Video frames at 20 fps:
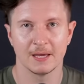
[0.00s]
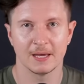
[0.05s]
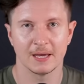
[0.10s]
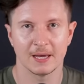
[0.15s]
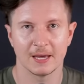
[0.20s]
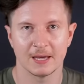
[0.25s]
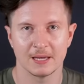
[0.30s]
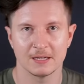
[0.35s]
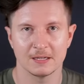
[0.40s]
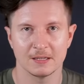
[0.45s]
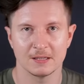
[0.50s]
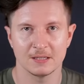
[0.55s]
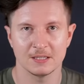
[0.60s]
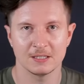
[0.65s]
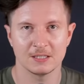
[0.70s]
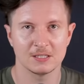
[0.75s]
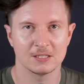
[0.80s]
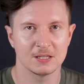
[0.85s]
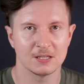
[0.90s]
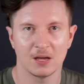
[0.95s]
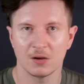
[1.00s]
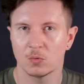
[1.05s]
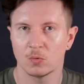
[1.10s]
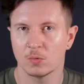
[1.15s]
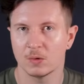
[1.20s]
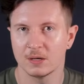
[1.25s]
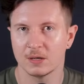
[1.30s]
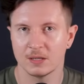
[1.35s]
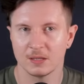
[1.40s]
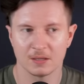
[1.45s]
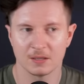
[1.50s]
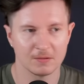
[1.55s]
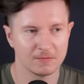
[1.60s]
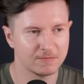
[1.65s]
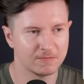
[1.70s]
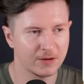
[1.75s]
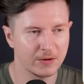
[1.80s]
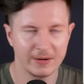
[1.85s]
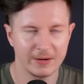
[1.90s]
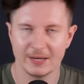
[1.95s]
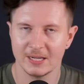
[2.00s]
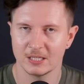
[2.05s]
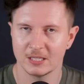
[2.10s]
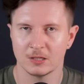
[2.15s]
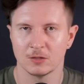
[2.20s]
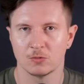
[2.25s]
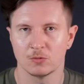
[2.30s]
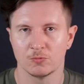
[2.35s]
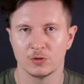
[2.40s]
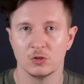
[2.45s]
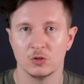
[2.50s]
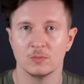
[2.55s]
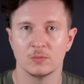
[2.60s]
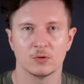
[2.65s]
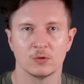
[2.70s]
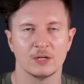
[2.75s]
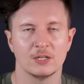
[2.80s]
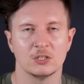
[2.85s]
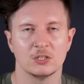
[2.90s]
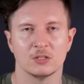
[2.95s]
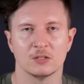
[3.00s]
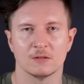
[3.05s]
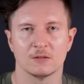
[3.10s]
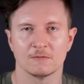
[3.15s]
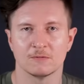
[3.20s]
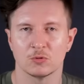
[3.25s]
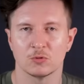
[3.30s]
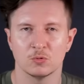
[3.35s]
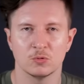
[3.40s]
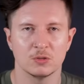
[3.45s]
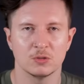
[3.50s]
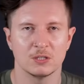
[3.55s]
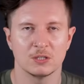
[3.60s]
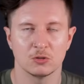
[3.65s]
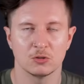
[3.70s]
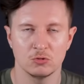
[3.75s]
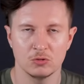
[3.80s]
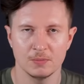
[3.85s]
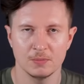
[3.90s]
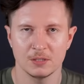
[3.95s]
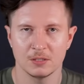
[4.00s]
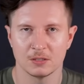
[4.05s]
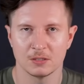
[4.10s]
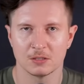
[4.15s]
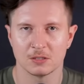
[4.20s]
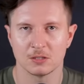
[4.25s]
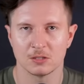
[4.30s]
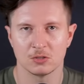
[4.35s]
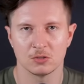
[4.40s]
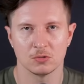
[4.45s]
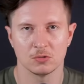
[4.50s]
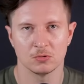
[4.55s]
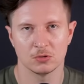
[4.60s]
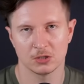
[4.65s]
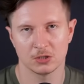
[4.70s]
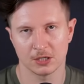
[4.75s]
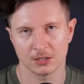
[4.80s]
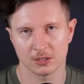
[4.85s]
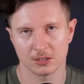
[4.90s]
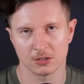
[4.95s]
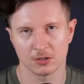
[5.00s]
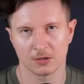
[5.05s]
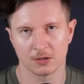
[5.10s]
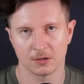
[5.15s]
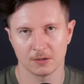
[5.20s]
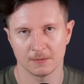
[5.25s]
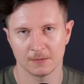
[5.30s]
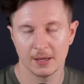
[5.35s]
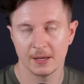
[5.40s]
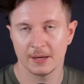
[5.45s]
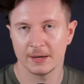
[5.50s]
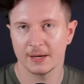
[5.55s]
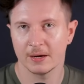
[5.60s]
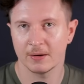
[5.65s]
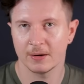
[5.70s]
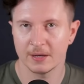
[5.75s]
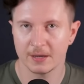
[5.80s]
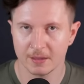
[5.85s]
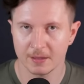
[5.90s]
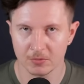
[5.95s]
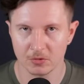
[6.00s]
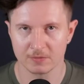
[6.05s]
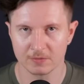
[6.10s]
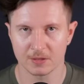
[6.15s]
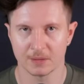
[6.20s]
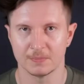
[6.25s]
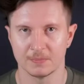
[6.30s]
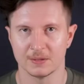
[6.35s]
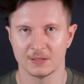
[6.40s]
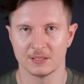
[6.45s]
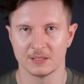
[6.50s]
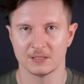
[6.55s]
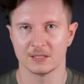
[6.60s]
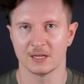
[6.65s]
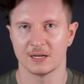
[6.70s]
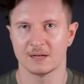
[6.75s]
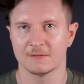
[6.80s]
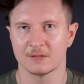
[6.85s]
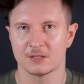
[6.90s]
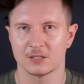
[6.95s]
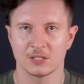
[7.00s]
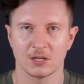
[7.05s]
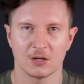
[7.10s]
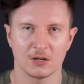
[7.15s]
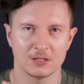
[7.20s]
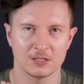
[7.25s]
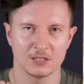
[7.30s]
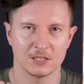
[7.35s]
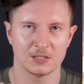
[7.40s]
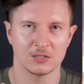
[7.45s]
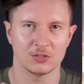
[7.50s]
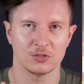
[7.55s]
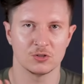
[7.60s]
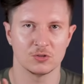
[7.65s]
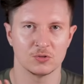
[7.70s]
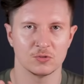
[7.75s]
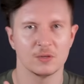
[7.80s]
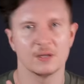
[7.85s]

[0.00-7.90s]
And this is done with very little remuneration for all the contributors to Shutterstock. Now, a number of companies have started to